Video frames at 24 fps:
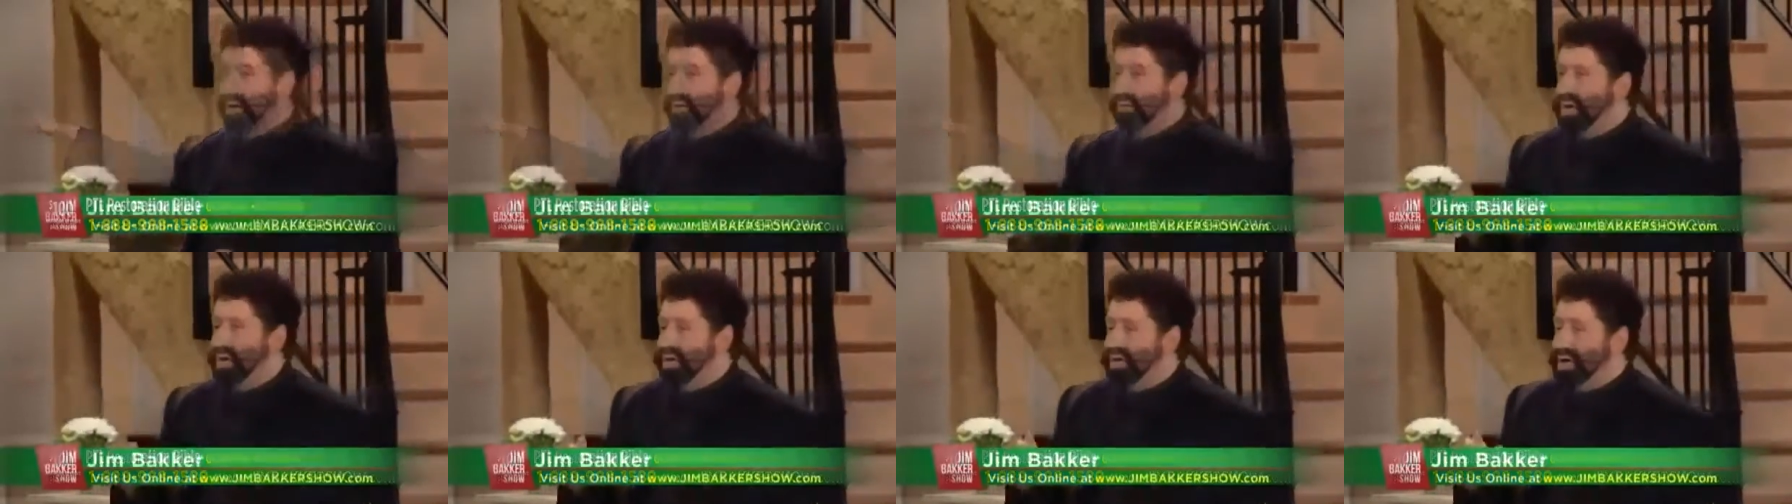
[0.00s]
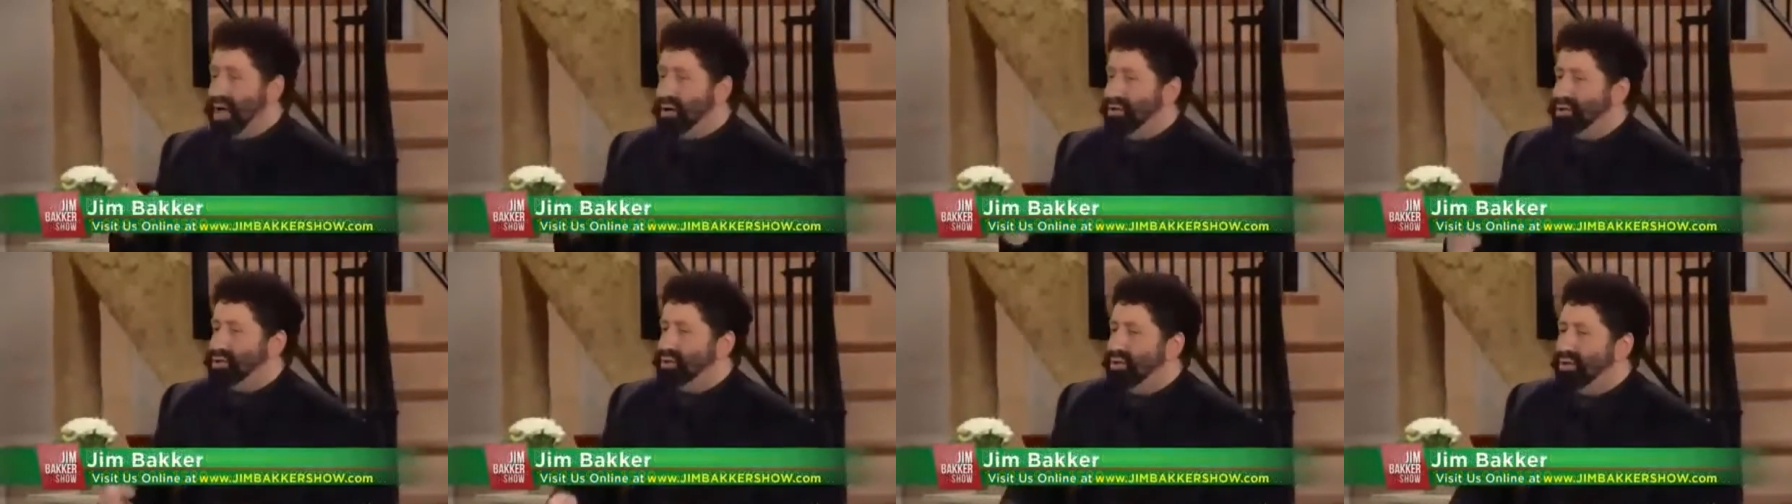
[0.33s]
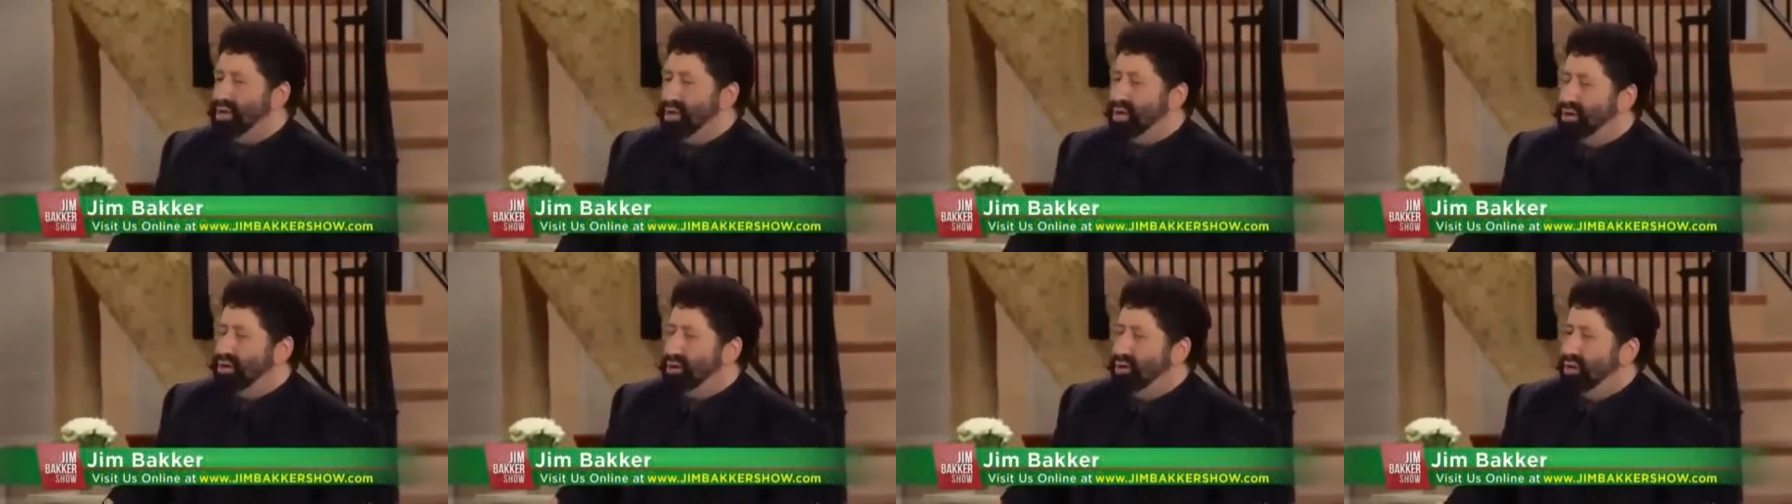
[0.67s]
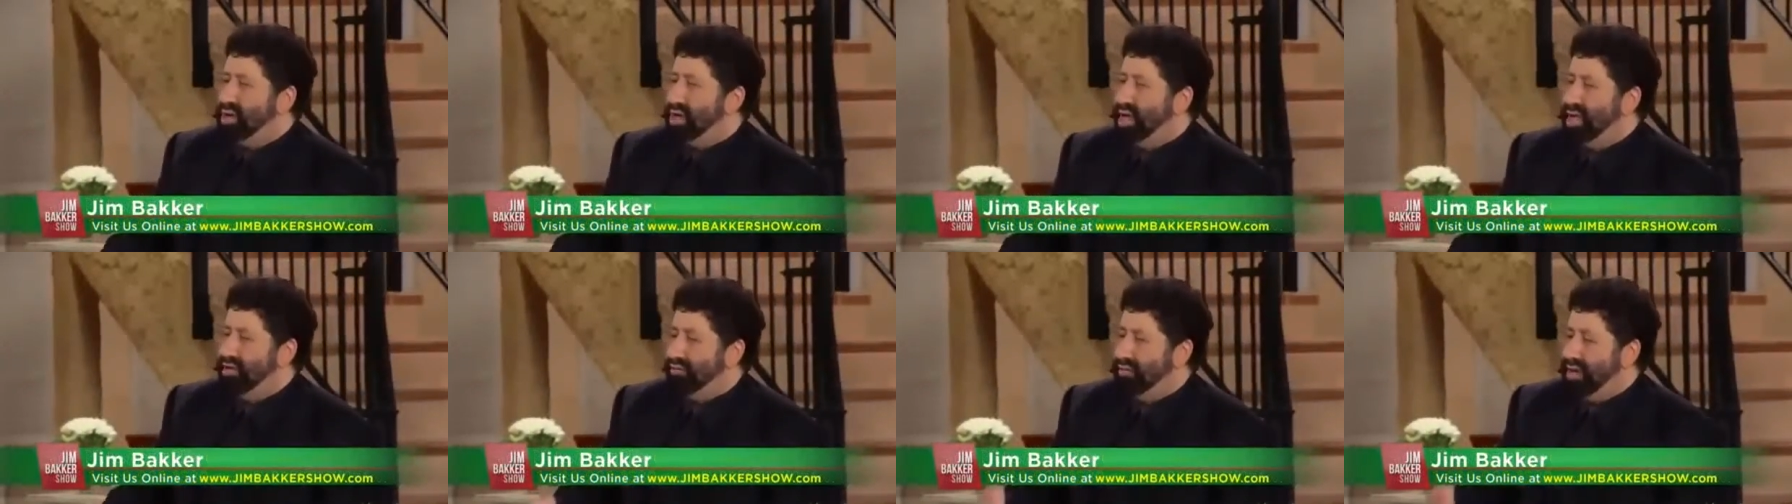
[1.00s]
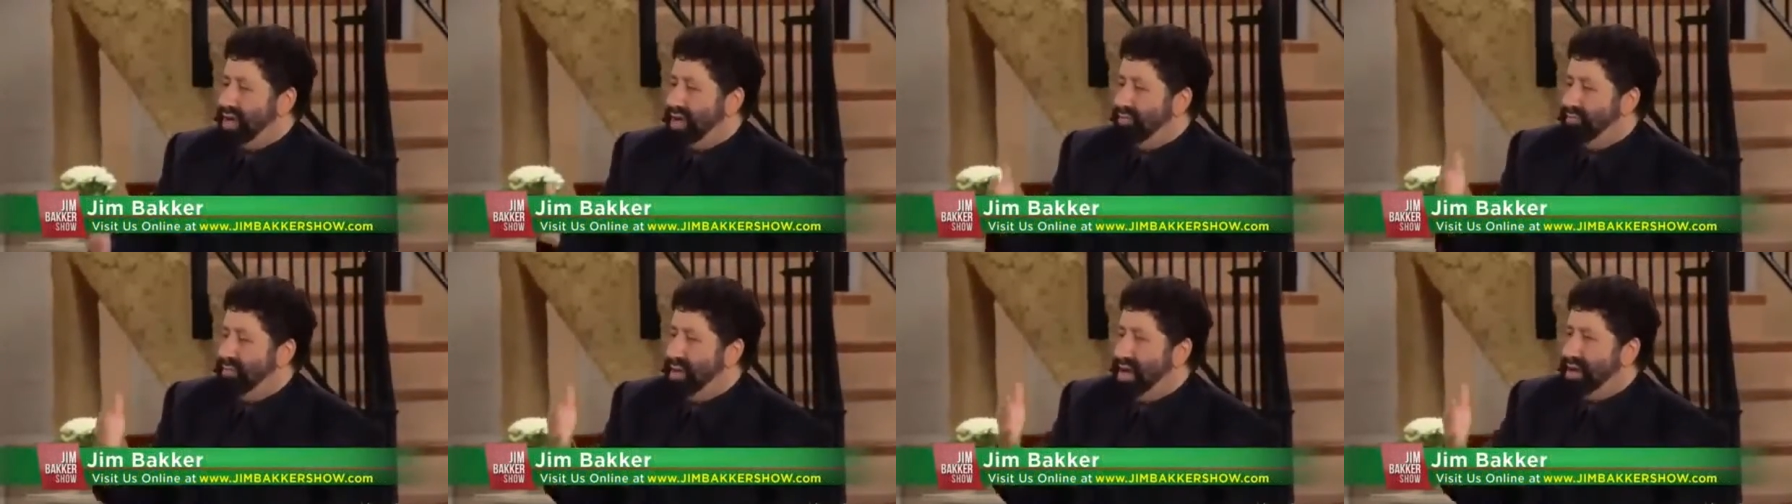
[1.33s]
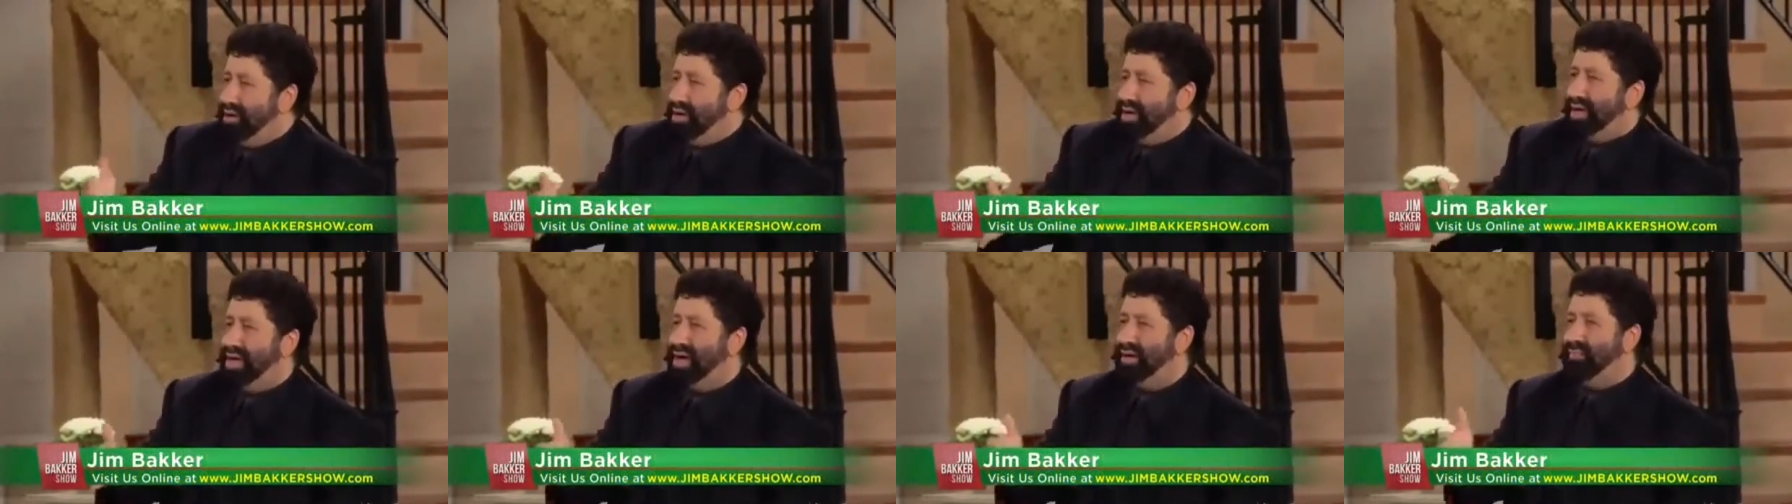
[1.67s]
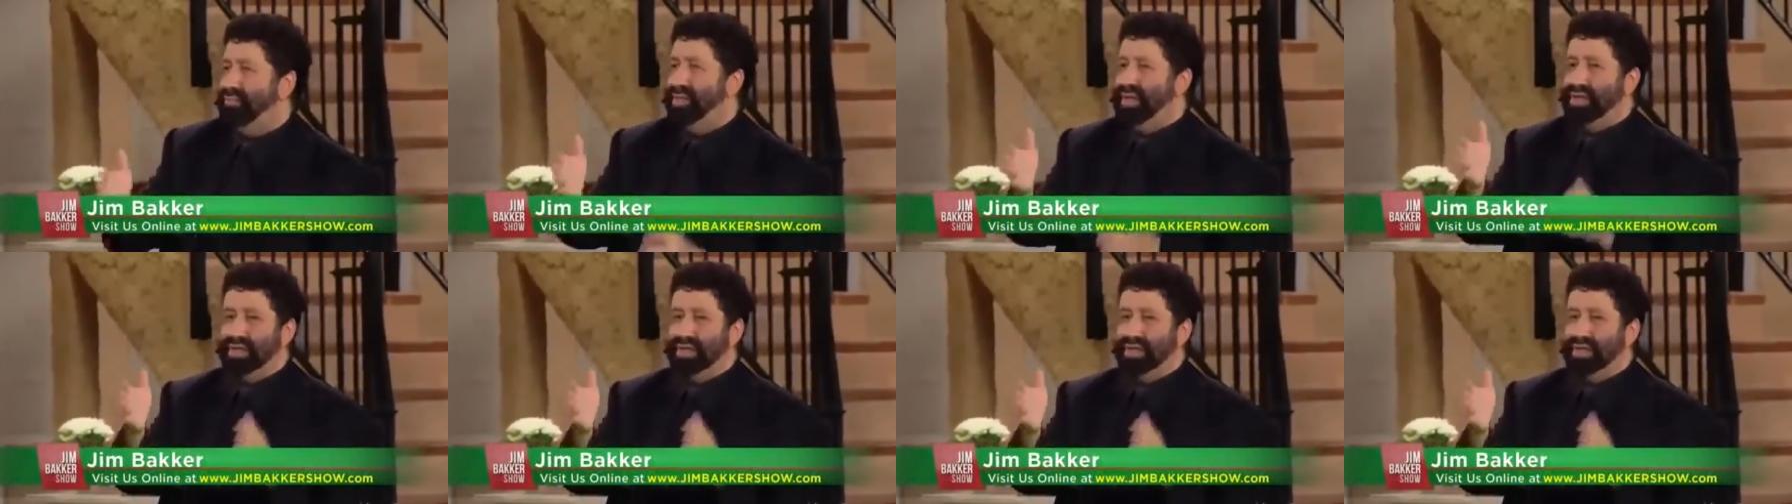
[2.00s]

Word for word: Well, I was wondering, if America